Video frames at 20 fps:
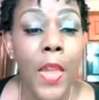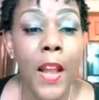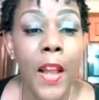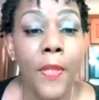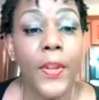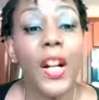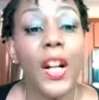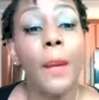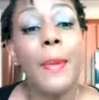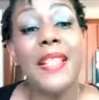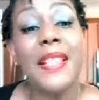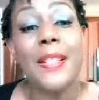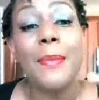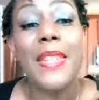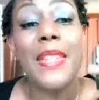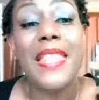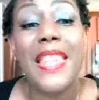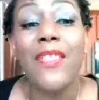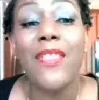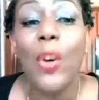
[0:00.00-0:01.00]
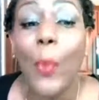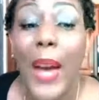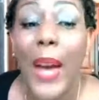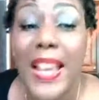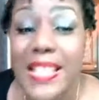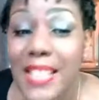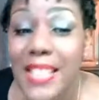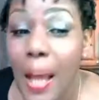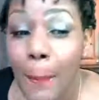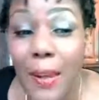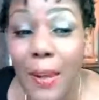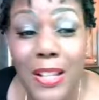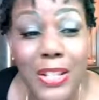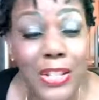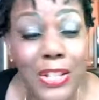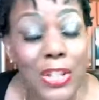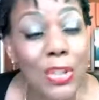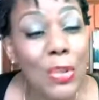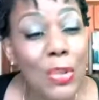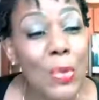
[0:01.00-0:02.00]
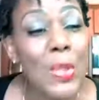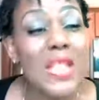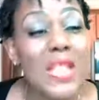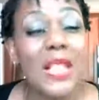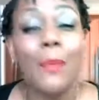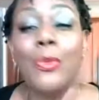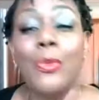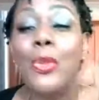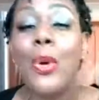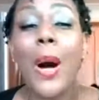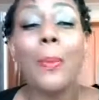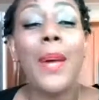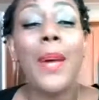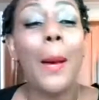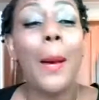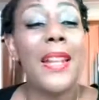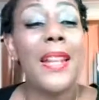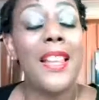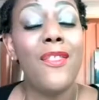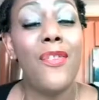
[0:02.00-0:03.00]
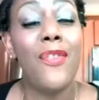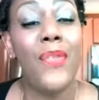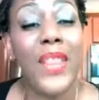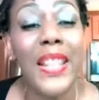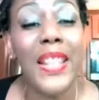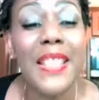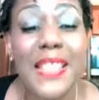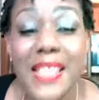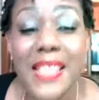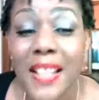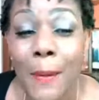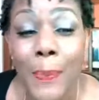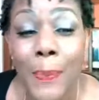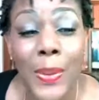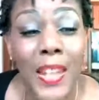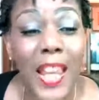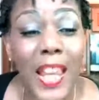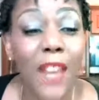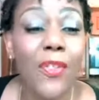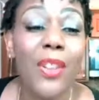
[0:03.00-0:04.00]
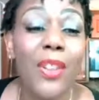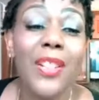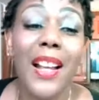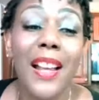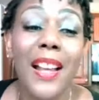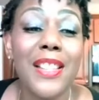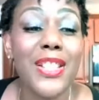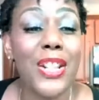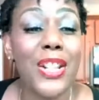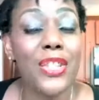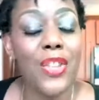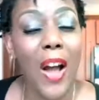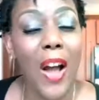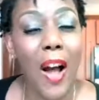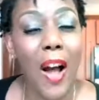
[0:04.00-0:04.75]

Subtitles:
There are going to be some giveaways coming soon, some new upcoming events. If you're looking to